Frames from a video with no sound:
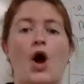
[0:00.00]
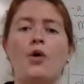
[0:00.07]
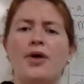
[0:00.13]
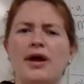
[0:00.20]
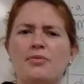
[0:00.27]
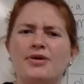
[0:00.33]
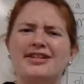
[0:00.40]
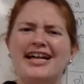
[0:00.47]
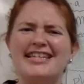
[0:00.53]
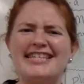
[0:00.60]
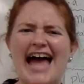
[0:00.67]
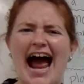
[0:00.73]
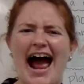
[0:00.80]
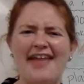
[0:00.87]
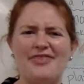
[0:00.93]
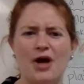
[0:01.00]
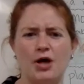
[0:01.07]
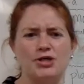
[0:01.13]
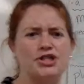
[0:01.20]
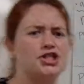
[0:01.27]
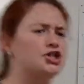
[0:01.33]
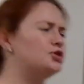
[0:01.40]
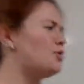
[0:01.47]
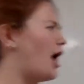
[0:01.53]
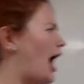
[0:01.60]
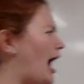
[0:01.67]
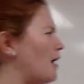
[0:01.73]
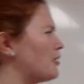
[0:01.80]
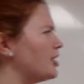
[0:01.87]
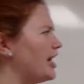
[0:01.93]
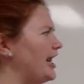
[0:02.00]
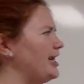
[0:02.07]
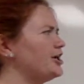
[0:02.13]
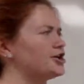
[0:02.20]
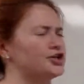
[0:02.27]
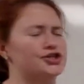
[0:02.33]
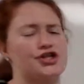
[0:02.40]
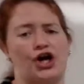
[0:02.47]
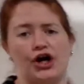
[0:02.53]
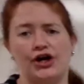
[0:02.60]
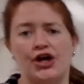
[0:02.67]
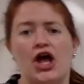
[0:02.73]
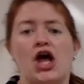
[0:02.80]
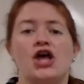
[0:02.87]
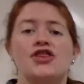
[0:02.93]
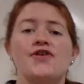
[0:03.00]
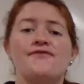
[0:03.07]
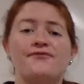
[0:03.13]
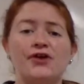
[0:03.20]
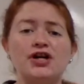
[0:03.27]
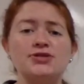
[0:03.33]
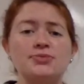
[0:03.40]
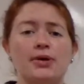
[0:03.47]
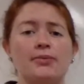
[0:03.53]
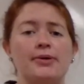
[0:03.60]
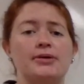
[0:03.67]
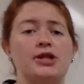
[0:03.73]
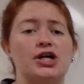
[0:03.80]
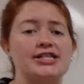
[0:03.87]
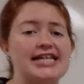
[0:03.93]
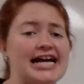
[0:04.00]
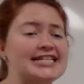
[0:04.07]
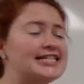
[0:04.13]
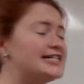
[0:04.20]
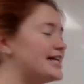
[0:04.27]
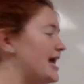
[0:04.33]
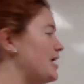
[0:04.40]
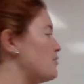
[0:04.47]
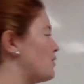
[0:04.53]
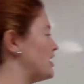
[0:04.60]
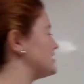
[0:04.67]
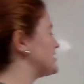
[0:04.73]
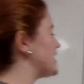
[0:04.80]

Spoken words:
Okay, well, let's add those to our anchor chart. The first one we looked at today was